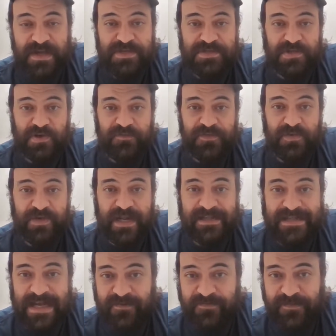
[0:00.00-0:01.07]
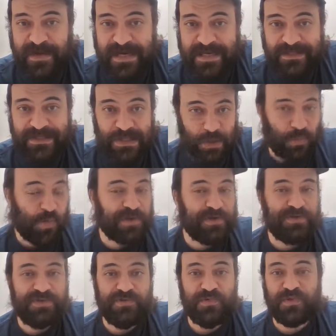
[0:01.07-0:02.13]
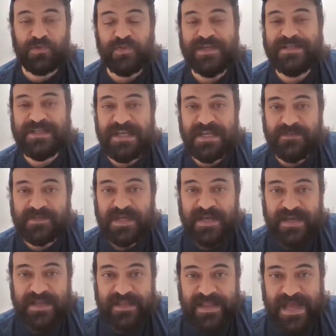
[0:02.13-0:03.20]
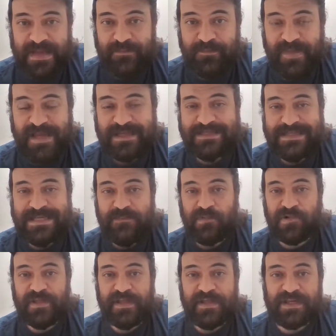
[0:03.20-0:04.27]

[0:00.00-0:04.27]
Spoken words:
So if you can identify, 1 or 2 or 3 teams that make a deeper than